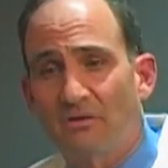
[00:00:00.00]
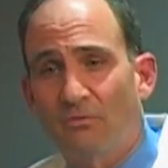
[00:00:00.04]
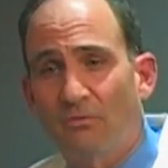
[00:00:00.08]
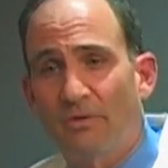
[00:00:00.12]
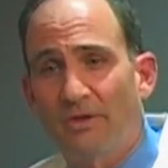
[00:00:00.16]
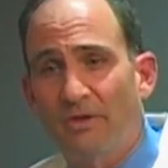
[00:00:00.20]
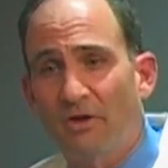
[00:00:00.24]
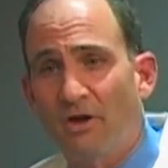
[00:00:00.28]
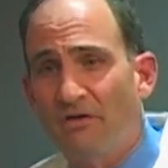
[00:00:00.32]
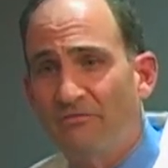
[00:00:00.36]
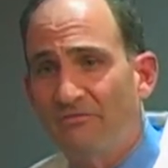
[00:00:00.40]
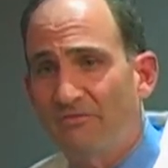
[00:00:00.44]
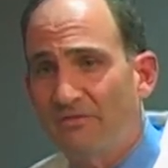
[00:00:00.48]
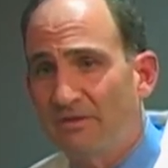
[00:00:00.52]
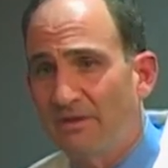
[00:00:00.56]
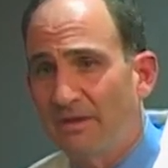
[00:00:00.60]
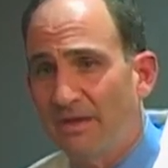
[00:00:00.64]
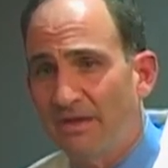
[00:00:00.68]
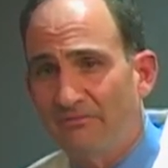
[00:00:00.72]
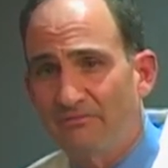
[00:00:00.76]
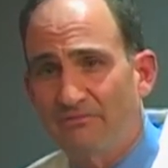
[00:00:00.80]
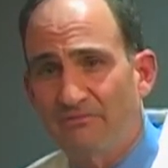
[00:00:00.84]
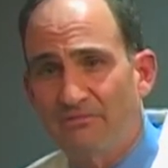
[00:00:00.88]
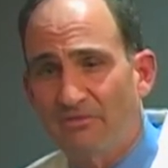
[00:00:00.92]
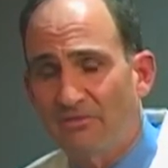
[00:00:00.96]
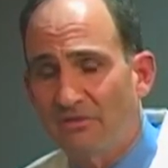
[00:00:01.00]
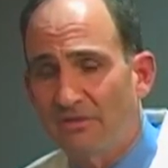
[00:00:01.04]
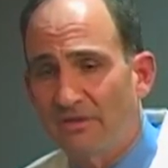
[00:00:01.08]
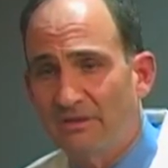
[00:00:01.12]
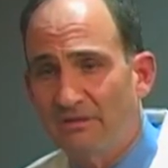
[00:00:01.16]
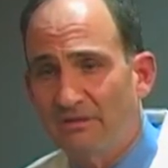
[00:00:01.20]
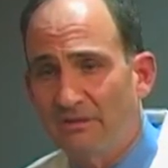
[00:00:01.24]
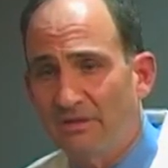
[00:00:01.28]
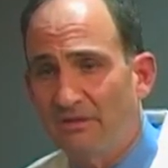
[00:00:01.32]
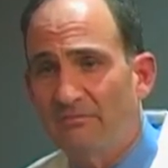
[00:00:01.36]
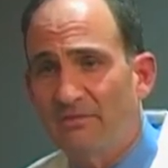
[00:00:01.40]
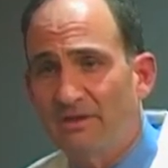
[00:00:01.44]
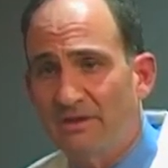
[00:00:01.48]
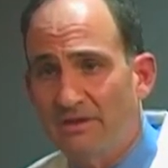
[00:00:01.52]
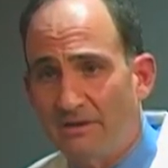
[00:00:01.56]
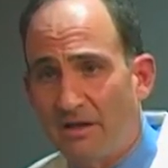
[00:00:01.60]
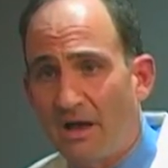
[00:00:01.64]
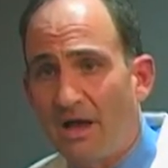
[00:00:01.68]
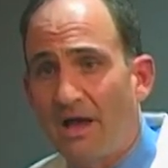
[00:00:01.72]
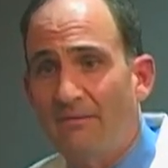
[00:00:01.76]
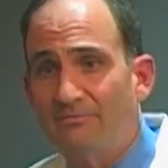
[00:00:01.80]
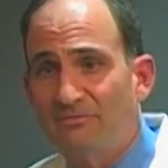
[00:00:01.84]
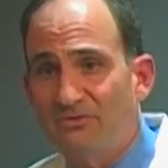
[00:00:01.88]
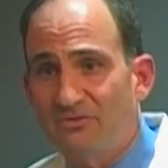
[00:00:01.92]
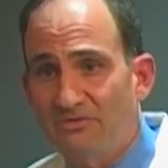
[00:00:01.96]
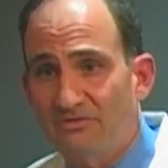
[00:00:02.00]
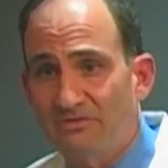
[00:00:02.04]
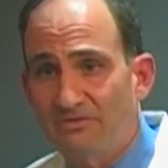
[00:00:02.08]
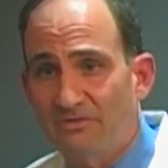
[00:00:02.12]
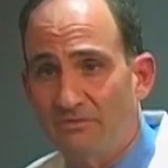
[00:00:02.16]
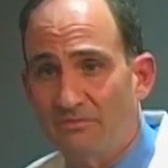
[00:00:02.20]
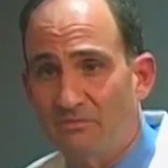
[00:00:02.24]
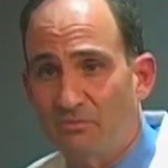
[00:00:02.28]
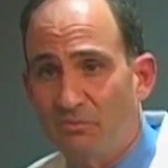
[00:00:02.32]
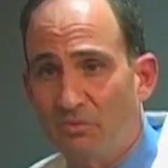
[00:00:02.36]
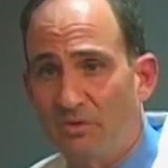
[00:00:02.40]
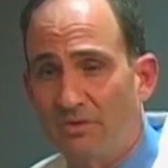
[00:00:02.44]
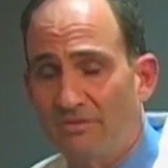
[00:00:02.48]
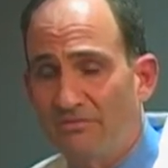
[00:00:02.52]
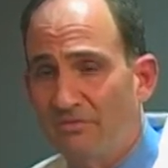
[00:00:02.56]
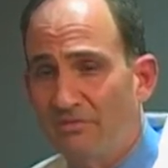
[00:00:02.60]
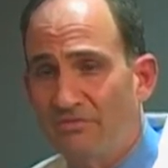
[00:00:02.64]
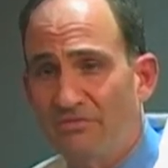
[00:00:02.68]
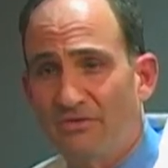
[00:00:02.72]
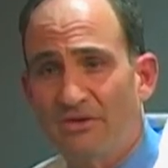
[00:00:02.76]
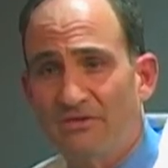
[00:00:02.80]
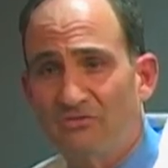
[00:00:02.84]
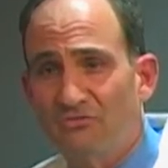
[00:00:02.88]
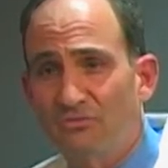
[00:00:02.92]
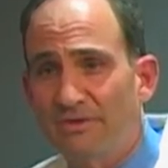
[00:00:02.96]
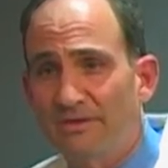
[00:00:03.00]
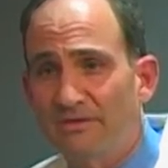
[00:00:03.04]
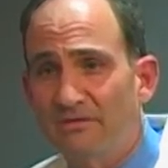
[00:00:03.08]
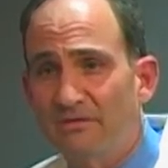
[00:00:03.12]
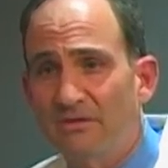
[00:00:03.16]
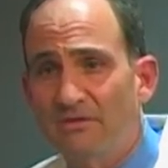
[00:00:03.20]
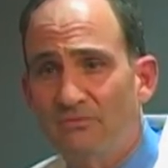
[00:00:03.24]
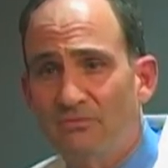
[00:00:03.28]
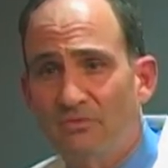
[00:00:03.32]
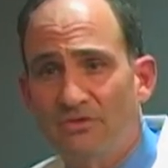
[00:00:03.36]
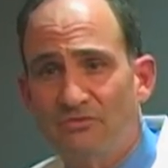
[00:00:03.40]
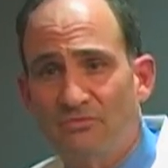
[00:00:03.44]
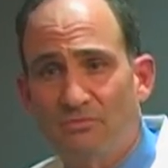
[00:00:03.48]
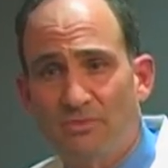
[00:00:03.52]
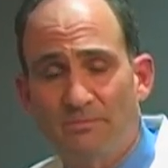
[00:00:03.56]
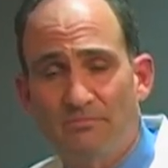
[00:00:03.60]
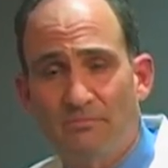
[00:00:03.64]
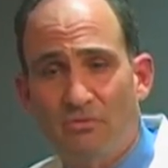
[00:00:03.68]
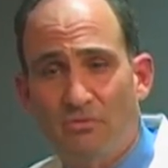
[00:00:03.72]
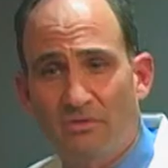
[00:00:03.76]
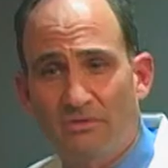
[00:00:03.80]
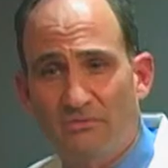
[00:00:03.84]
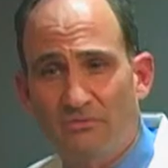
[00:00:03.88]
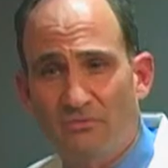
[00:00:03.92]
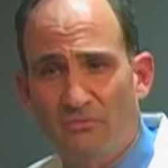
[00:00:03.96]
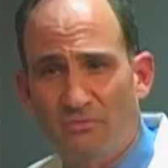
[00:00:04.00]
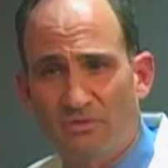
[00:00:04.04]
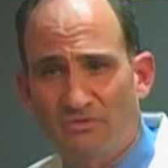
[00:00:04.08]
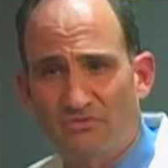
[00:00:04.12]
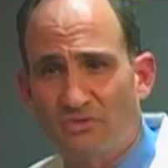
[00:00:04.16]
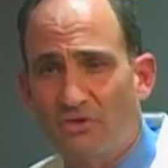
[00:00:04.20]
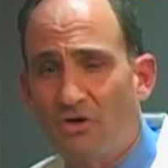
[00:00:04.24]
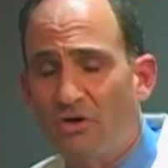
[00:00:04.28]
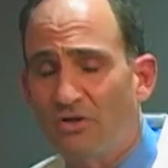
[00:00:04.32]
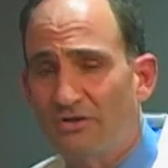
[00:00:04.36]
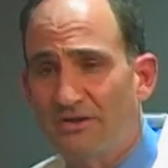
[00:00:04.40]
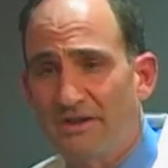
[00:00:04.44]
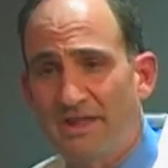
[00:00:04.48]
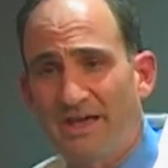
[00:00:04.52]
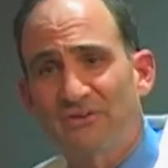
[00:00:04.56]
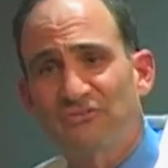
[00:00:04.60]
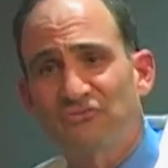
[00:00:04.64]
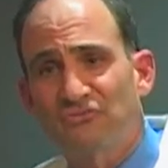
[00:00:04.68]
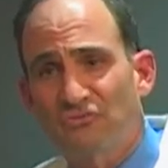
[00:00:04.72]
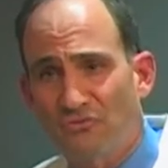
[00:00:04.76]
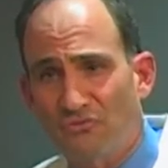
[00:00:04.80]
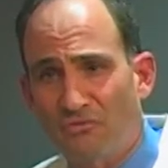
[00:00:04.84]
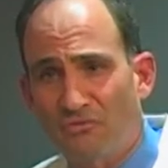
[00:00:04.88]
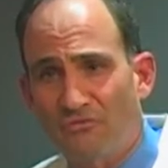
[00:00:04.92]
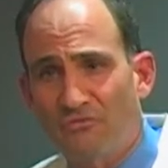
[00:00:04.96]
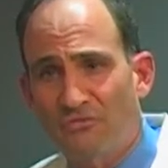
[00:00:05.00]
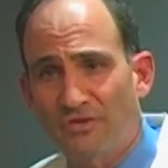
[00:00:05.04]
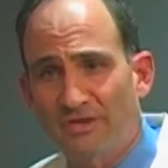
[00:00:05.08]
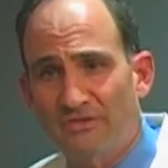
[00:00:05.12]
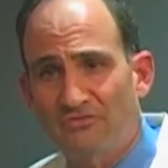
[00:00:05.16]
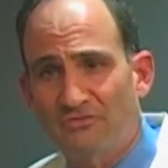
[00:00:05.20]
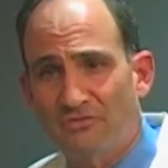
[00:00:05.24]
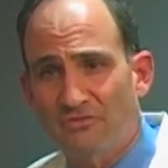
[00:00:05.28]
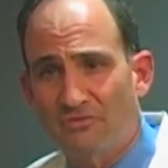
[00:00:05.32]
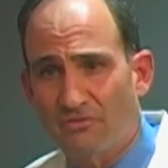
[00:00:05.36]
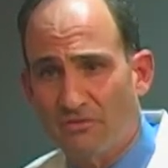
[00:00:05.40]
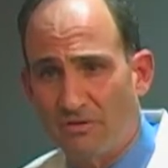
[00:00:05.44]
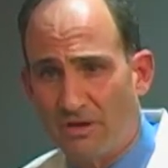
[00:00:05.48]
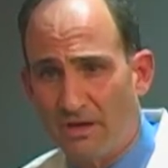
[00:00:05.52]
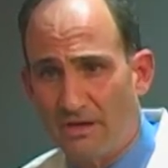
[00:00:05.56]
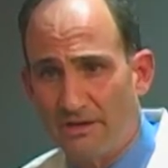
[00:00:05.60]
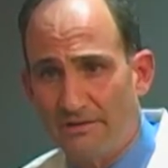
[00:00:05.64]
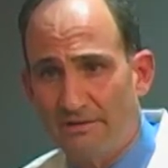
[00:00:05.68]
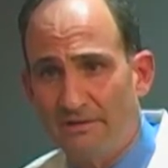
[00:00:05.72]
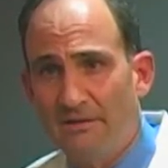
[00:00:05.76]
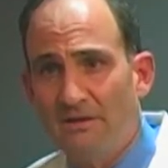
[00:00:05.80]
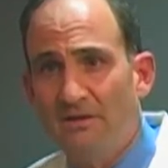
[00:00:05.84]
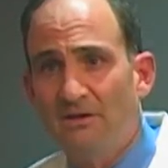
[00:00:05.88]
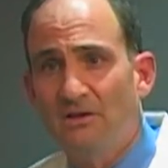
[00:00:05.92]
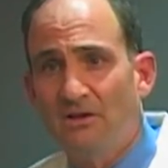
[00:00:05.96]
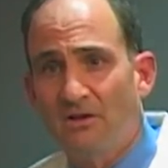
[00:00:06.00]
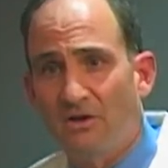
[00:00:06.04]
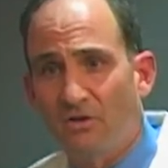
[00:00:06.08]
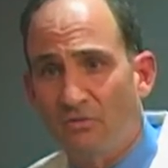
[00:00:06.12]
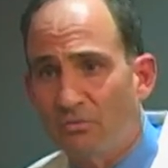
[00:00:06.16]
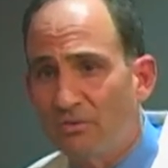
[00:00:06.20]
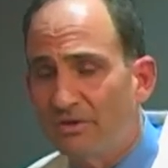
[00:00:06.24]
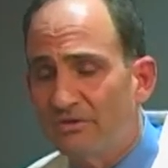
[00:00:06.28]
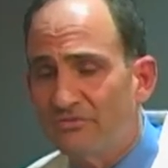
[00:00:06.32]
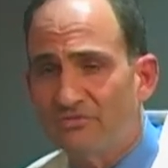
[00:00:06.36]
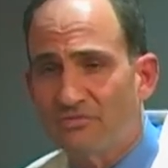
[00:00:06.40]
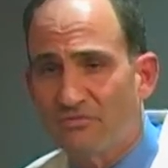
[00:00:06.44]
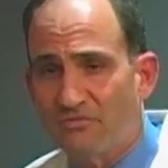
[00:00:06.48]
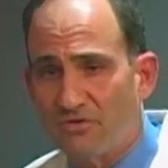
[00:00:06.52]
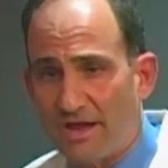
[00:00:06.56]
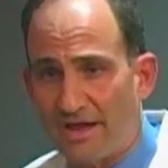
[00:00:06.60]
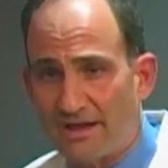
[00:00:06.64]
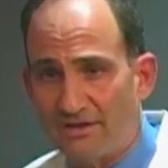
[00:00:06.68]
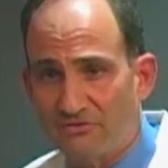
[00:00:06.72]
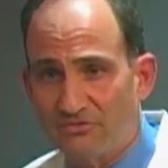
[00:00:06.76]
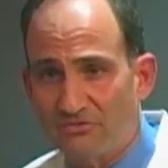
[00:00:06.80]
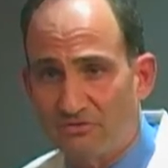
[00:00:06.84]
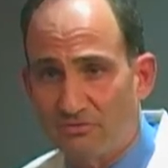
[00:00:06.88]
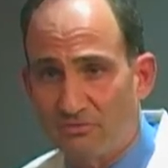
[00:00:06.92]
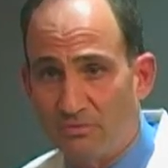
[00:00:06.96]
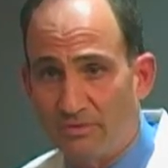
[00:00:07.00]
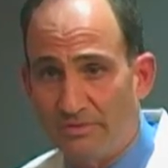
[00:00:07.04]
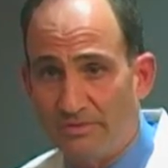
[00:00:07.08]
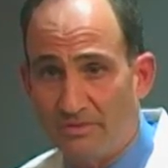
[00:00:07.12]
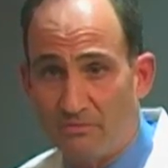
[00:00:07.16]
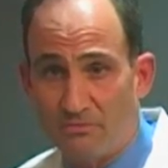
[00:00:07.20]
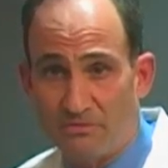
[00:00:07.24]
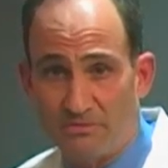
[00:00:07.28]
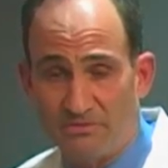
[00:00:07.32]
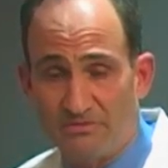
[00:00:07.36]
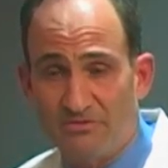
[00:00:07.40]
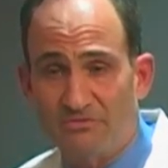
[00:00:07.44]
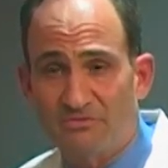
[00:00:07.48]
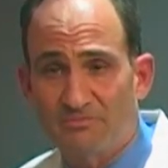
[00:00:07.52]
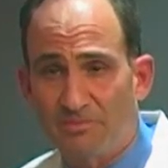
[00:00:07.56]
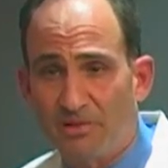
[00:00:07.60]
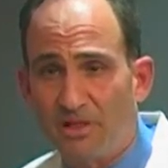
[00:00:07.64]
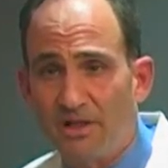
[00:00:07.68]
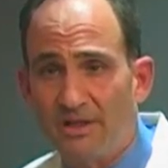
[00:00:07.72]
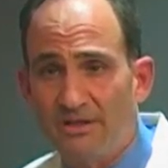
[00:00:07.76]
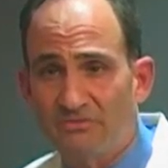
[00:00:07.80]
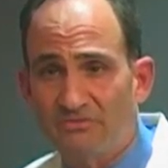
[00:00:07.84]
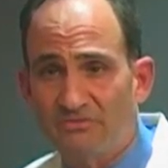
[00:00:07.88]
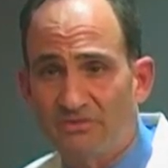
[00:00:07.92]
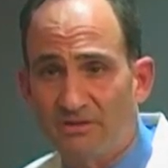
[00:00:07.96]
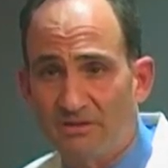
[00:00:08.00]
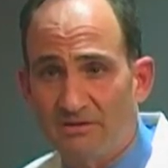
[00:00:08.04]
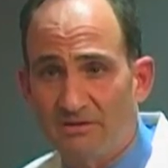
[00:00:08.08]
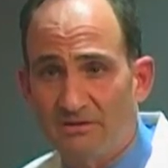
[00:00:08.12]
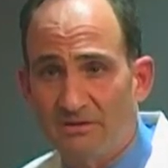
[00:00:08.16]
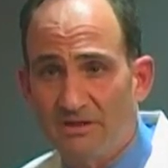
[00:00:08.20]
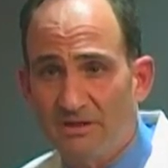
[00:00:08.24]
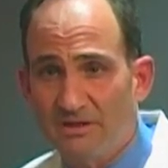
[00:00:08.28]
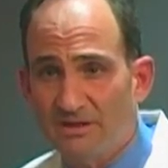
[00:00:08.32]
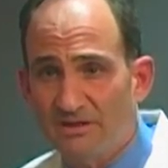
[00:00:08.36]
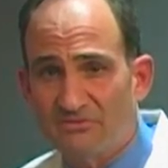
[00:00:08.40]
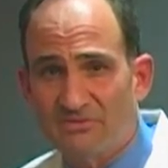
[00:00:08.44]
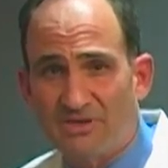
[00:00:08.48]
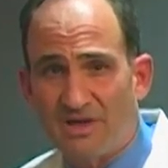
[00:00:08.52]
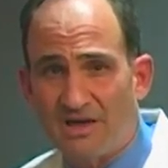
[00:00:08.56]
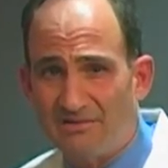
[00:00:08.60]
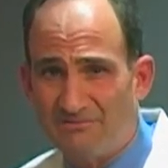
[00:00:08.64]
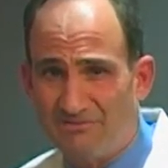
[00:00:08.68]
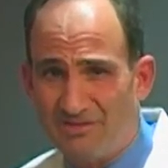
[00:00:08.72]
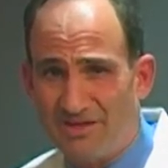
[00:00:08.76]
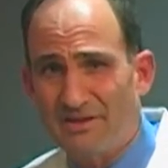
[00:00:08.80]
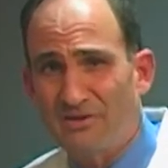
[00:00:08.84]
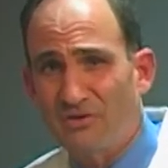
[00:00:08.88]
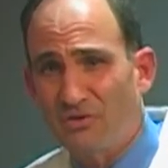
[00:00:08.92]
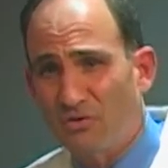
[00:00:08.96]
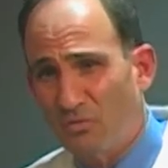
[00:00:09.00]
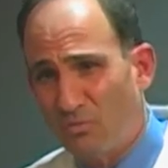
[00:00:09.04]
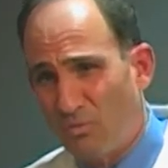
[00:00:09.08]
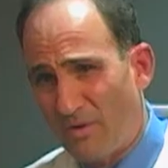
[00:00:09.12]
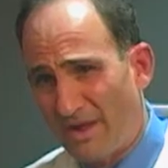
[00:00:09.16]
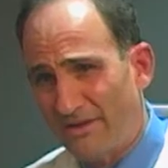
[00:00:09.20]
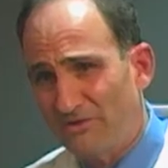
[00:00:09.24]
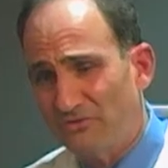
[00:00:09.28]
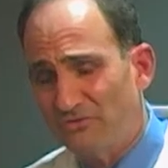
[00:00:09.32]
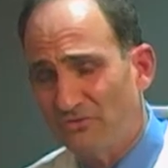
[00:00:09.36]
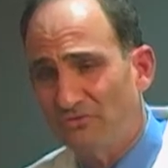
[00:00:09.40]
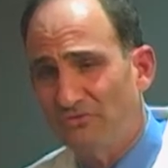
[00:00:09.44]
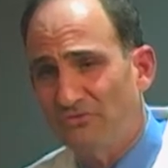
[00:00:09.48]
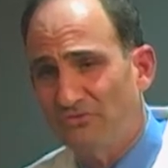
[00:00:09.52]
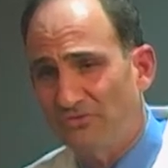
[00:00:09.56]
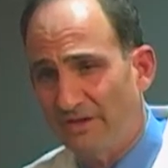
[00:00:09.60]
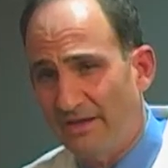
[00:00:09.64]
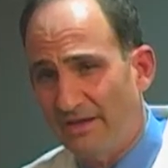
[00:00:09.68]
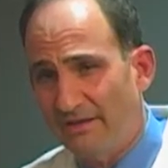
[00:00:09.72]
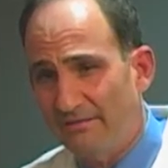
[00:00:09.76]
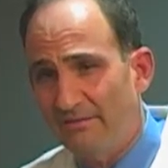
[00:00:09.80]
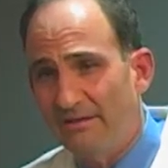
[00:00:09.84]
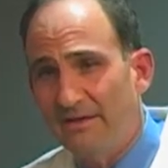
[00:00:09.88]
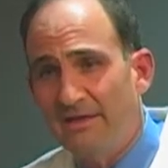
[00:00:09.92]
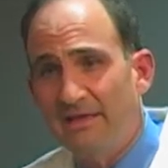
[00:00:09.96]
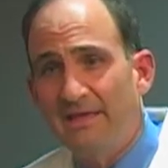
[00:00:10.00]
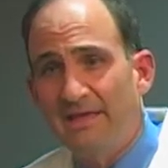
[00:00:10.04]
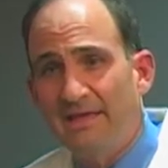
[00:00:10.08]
we often had very limited options, and one of the things we did was we put what's called an external fixator on a wrist fracture when they were displaced, and it's kind of like an erector set.